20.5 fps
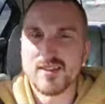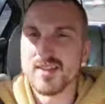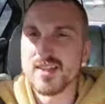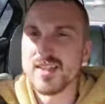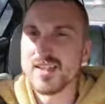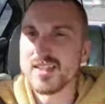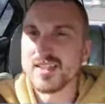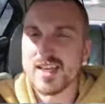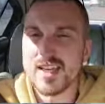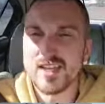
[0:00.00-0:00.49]

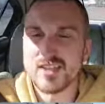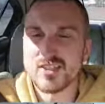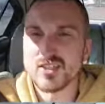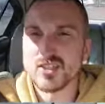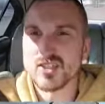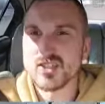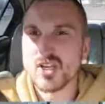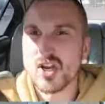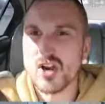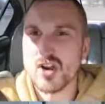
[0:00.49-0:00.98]
these
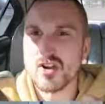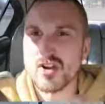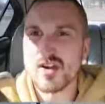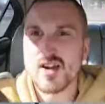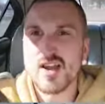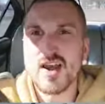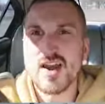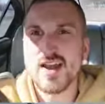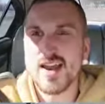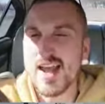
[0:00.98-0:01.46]
engines are
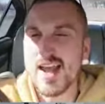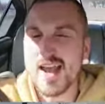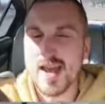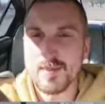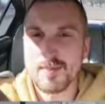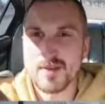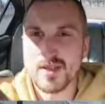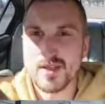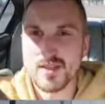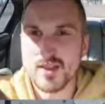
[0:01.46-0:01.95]
not
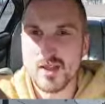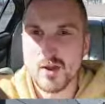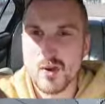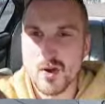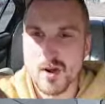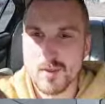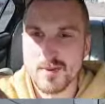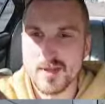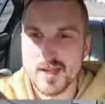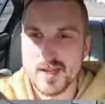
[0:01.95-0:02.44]
happy in low
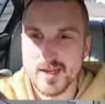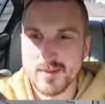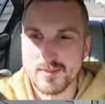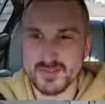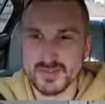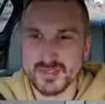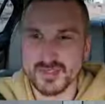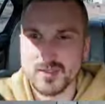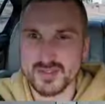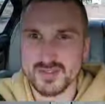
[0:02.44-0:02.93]

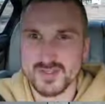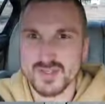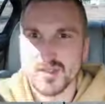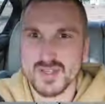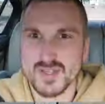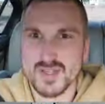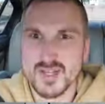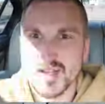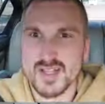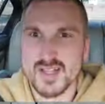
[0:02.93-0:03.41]

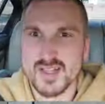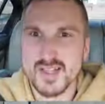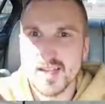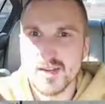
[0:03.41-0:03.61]
RPMs. Like